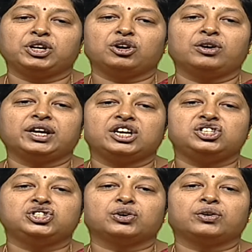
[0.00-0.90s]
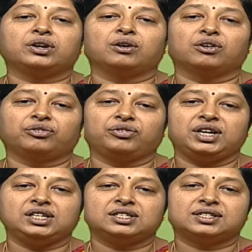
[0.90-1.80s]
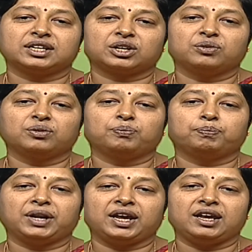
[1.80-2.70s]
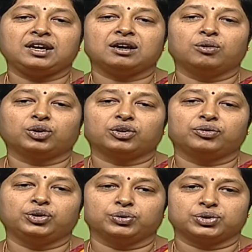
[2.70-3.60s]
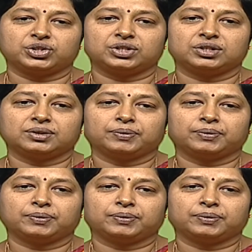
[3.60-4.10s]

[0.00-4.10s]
not enjoy or feel secure playing out of doors.